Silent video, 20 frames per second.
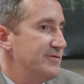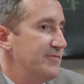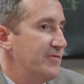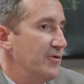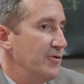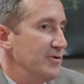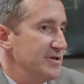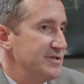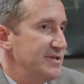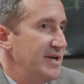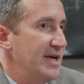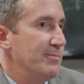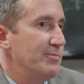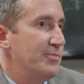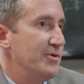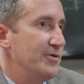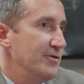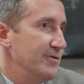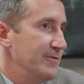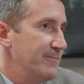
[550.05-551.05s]
For
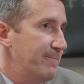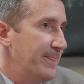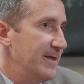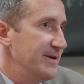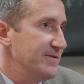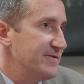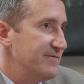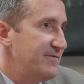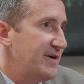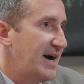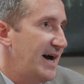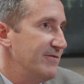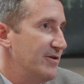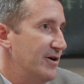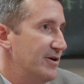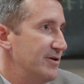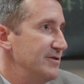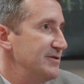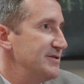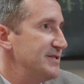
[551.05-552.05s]
example, it's
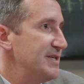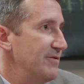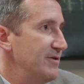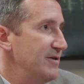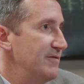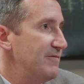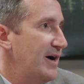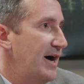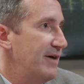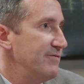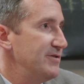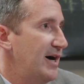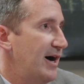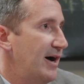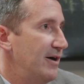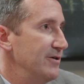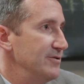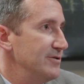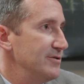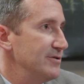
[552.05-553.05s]

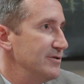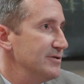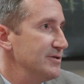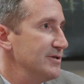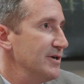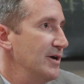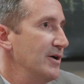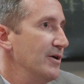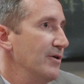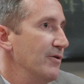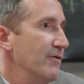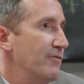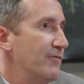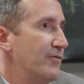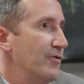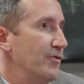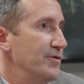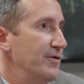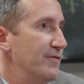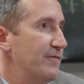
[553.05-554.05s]
$575
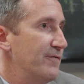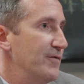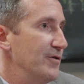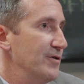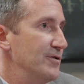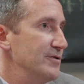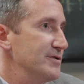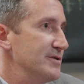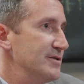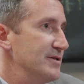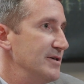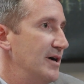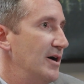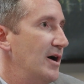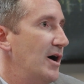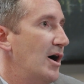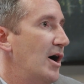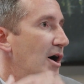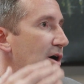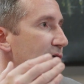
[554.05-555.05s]
for the first
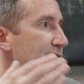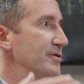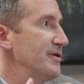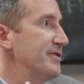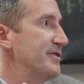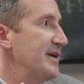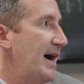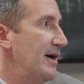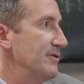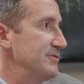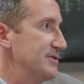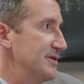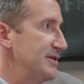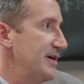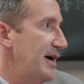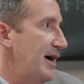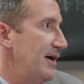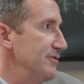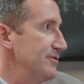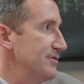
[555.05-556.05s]

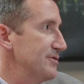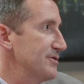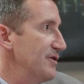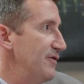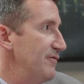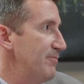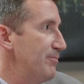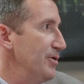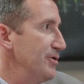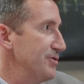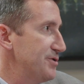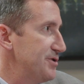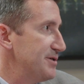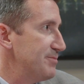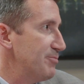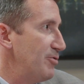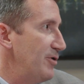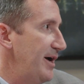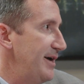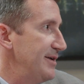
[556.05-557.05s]
$100,000 of purchase
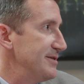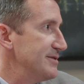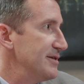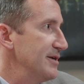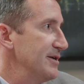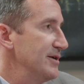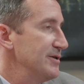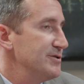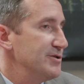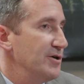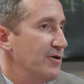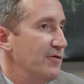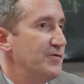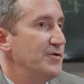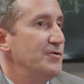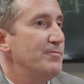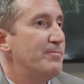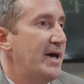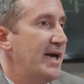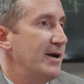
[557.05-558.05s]
price. So if
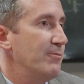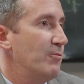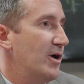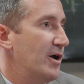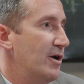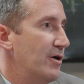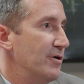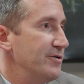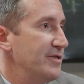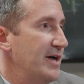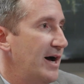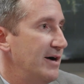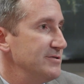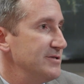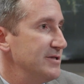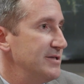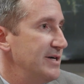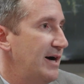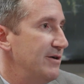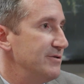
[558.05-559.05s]
you pay
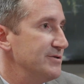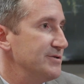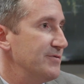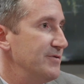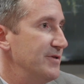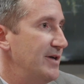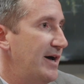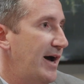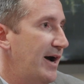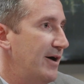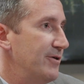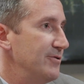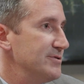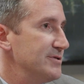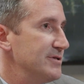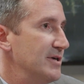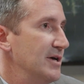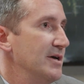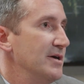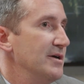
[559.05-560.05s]
$100,000 for the
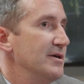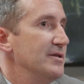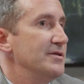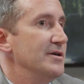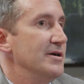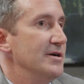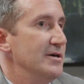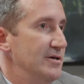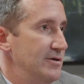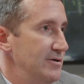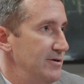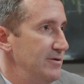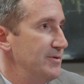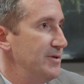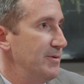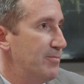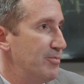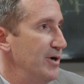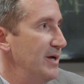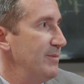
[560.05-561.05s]
house, the
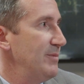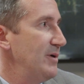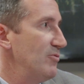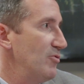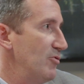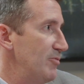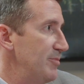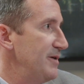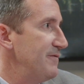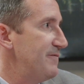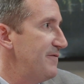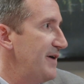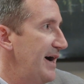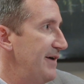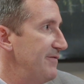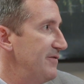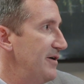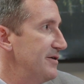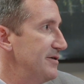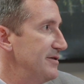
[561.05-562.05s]
premium will be
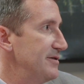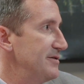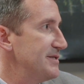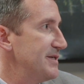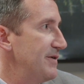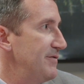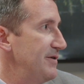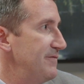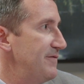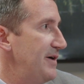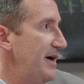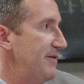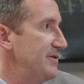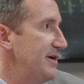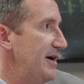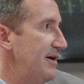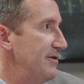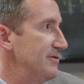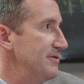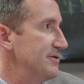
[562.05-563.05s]

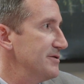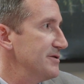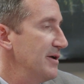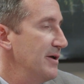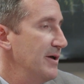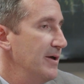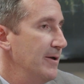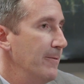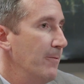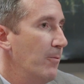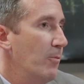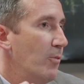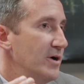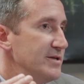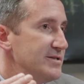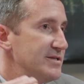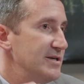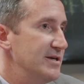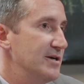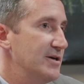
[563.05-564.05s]
$575.
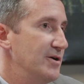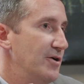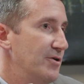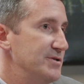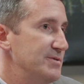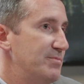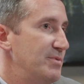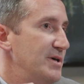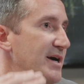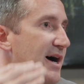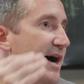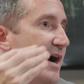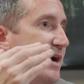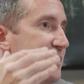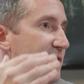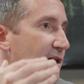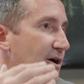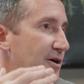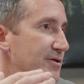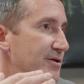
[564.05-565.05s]
Once it goes
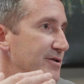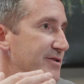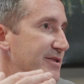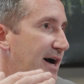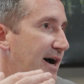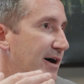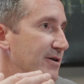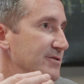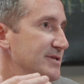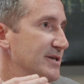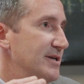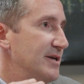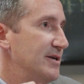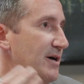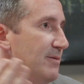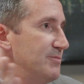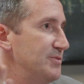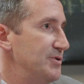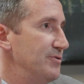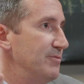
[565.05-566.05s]
beyond $100,000 and
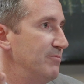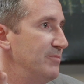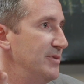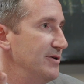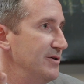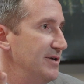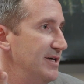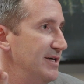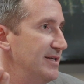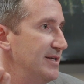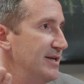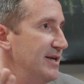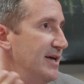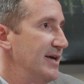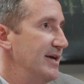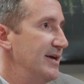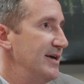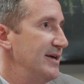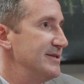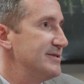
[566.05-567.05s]
up to $1 million,
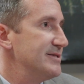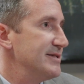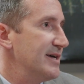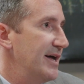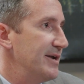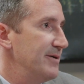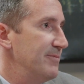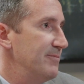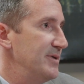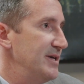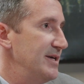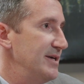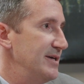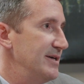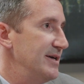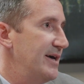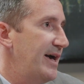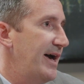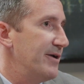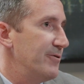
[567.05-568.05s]
it's going to
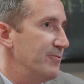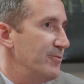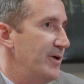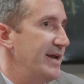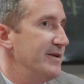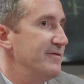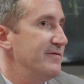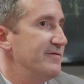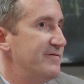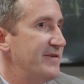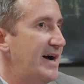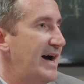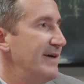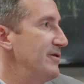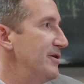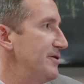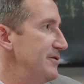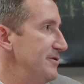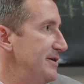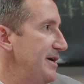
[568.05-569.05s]
be at a rate of
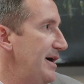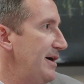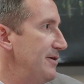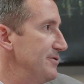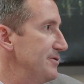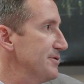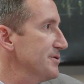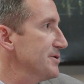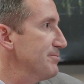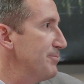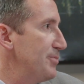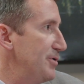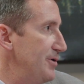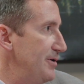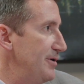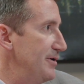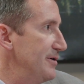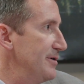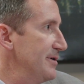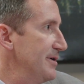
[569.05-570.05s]
$500
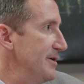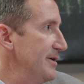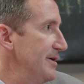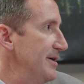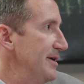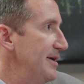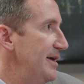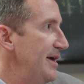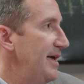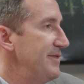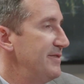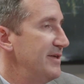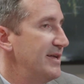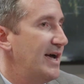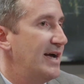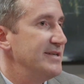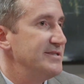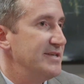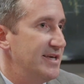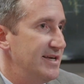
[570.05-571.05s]
per. And then
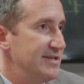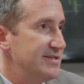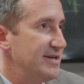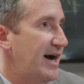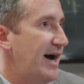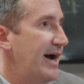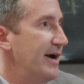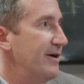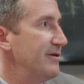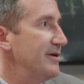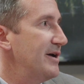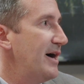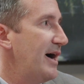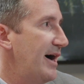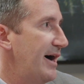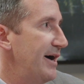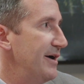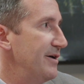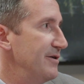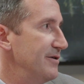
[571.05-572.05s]
as it gets higher and
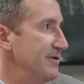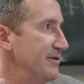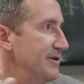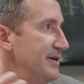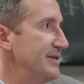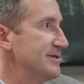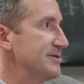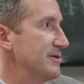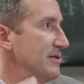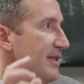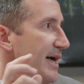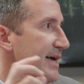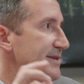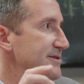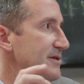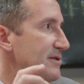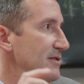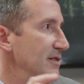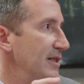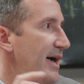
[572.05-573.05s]
higher, it's
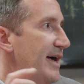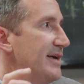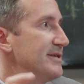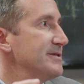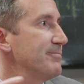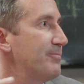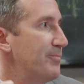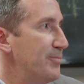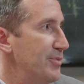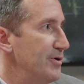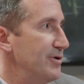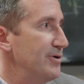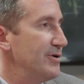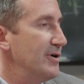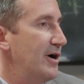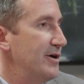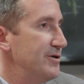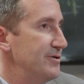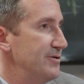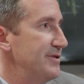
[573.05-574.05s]
less and less per
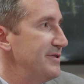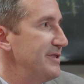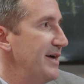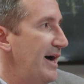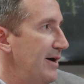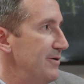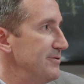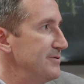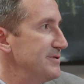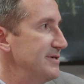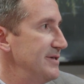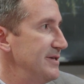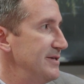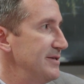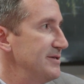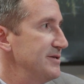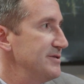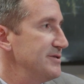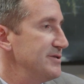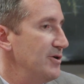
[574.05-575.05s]

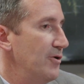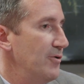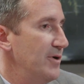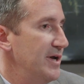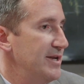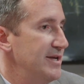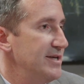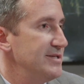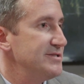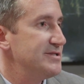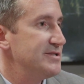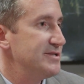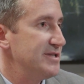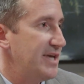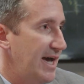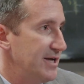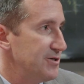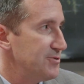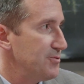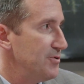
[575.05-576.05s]
100,000. So it is
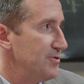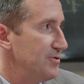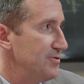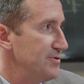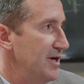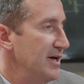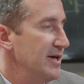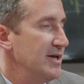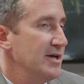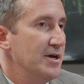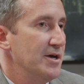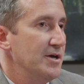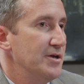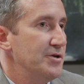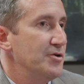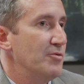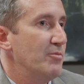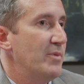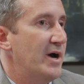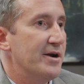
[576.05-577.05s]
scheduled.
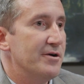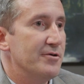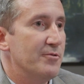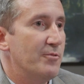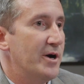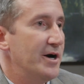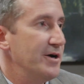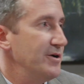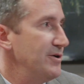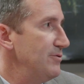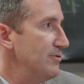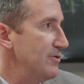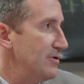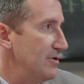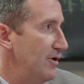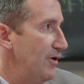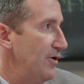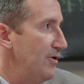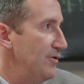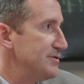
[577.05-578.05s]
No matter where you
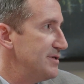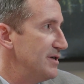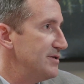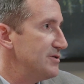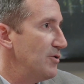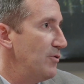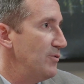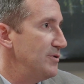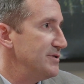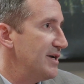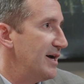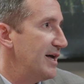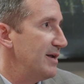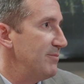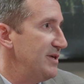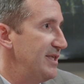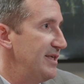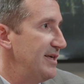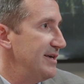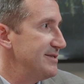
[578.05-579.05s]
close, it's always going to
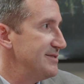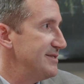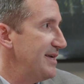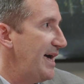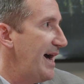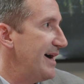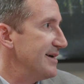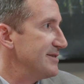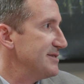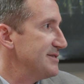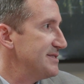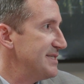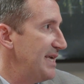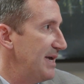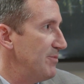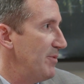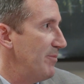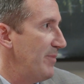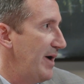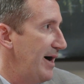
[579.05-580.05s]
be the exact
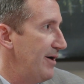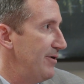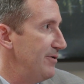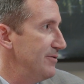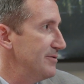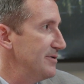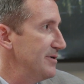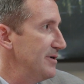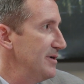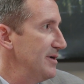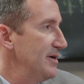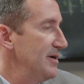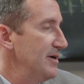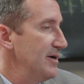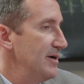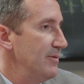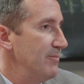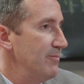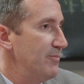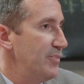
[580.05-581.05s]
same amount.
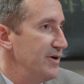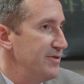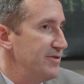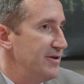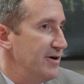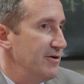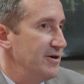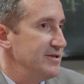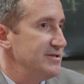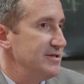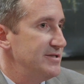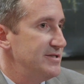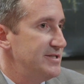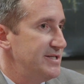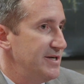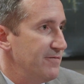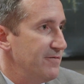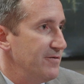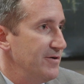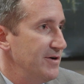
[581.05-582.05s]
But there is a
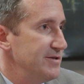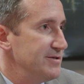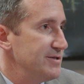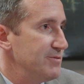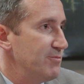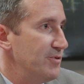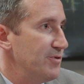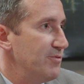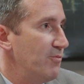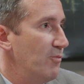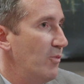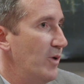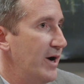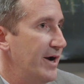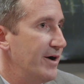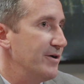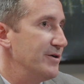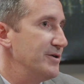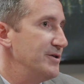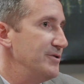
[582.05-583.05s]
difference with
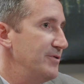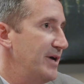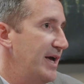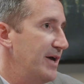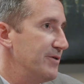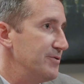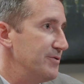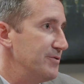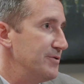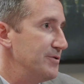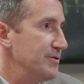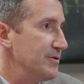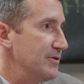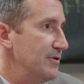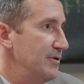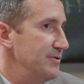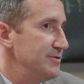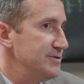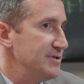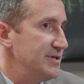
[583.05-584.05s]
where you handle your
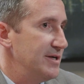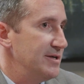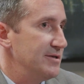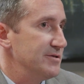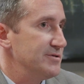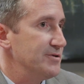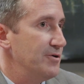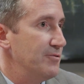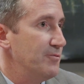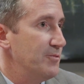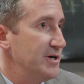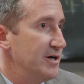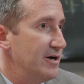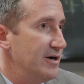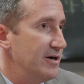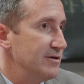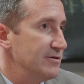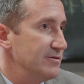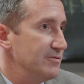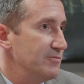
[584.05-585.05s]
closing. So we
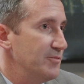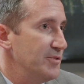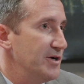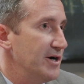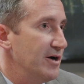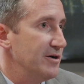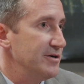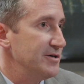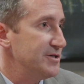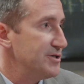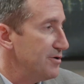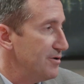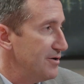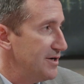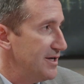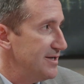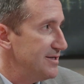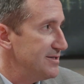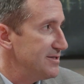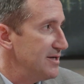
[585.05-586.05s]
are
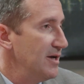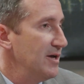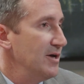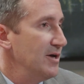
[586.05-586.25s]
attorneys.